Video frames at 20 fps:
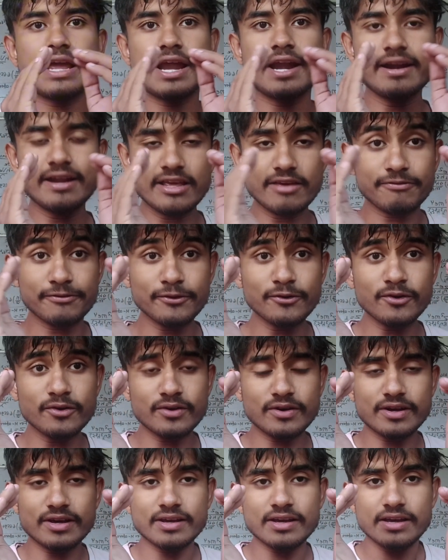And if
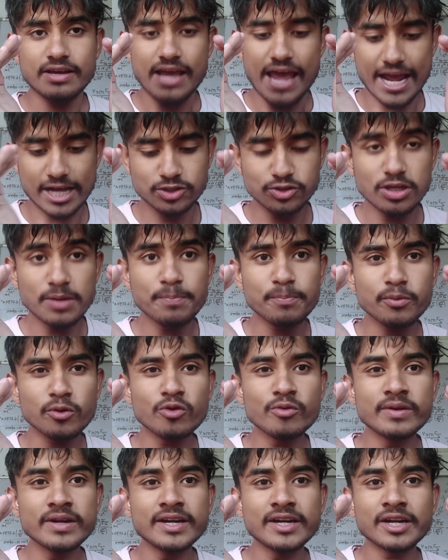you actually
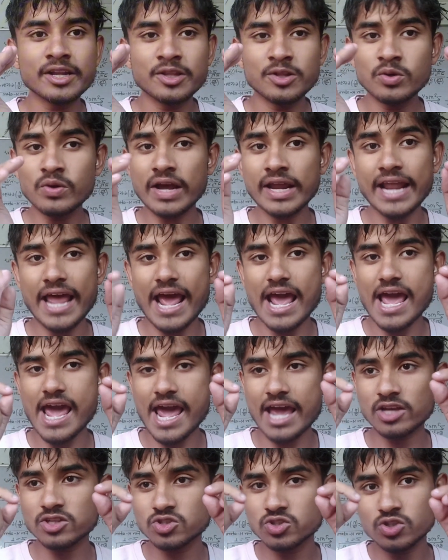prove it, you can
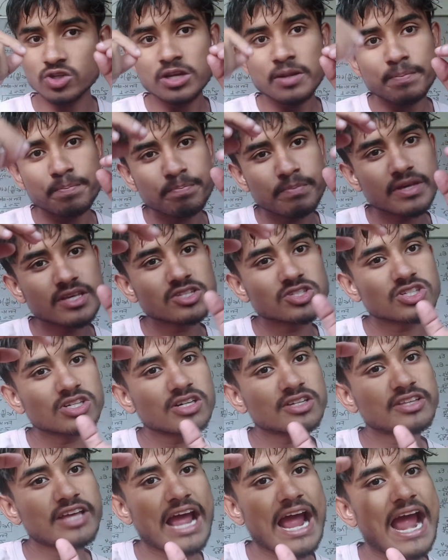actually
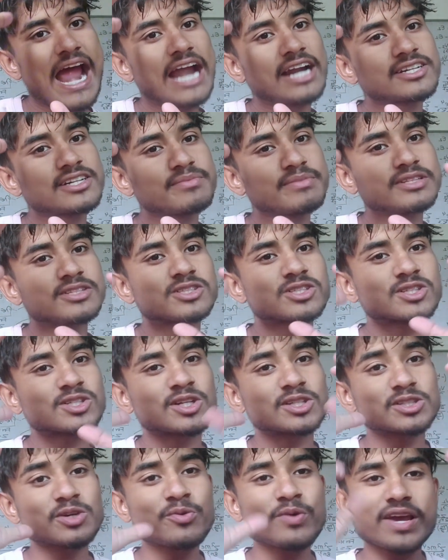picture the atom in
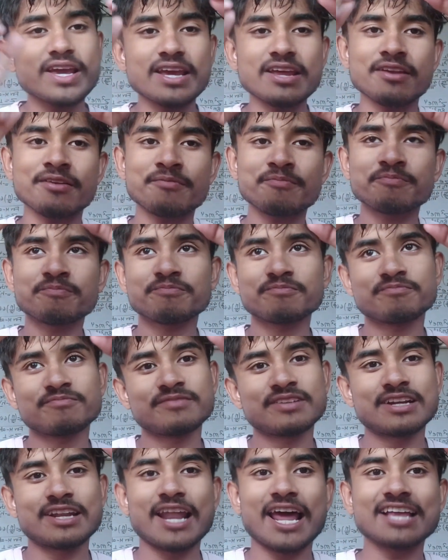such a way, in
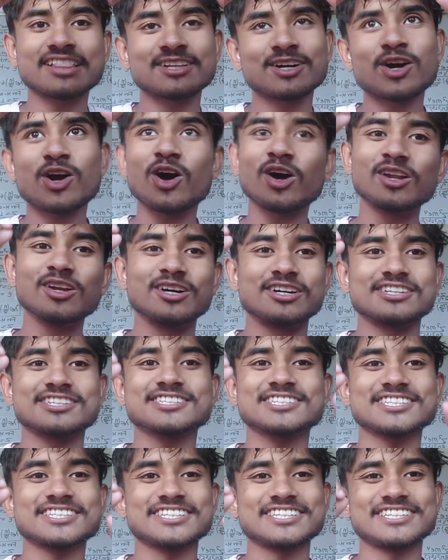like the
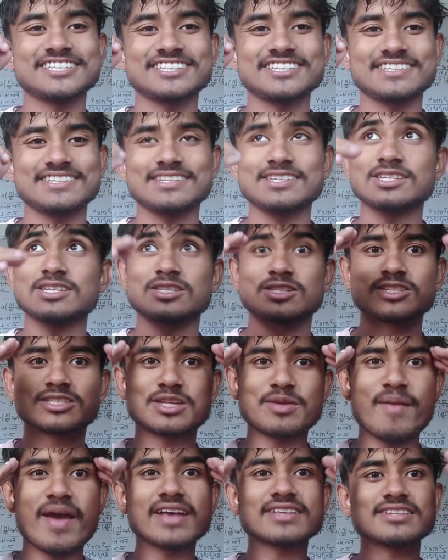colors.
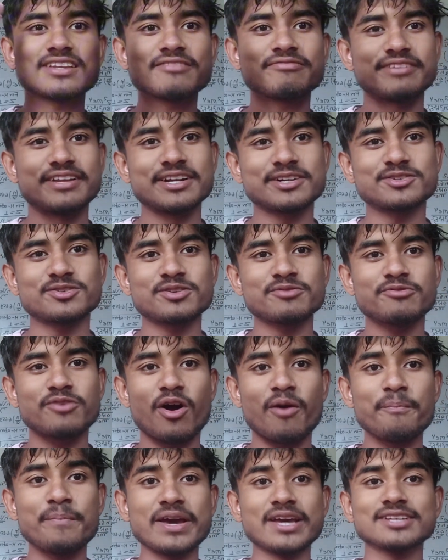Just imagine if electron
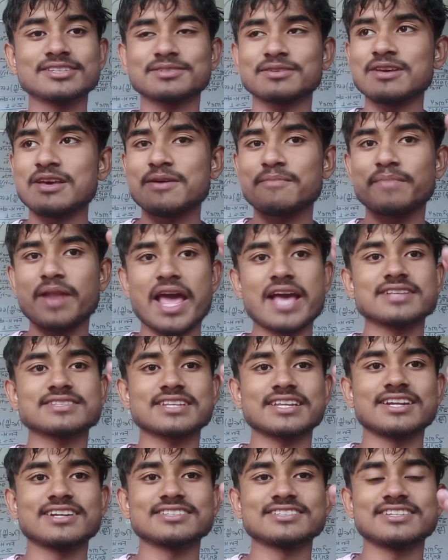obeys
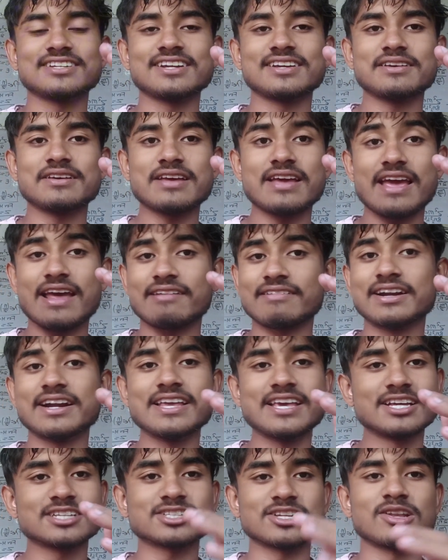Planck's energy
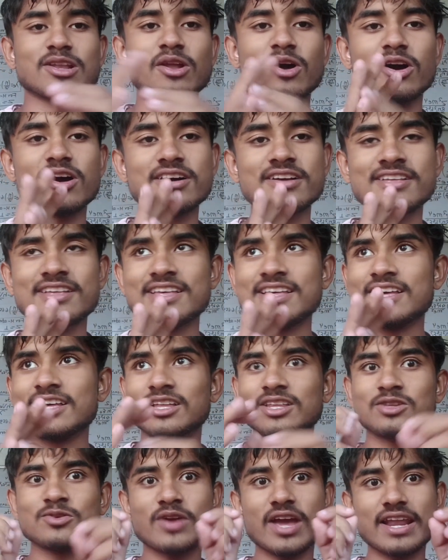radiation law,
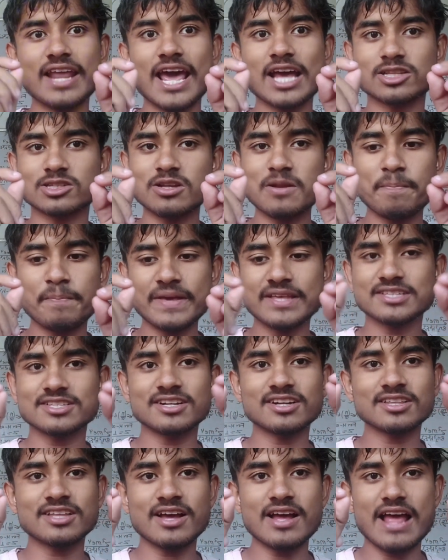you can actually
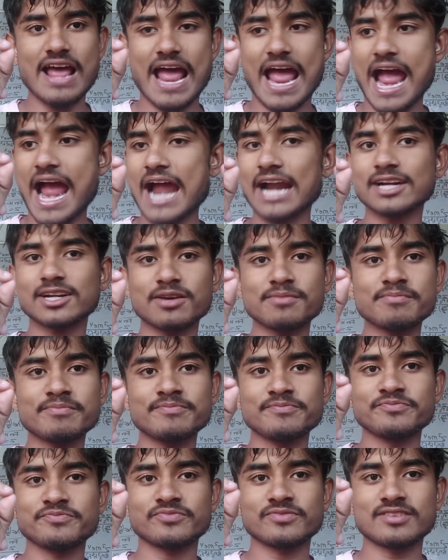picture the
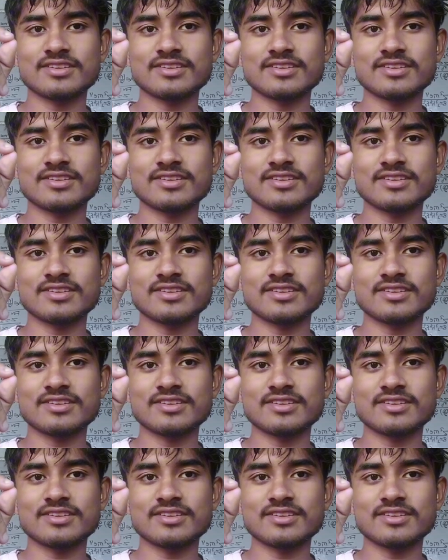atom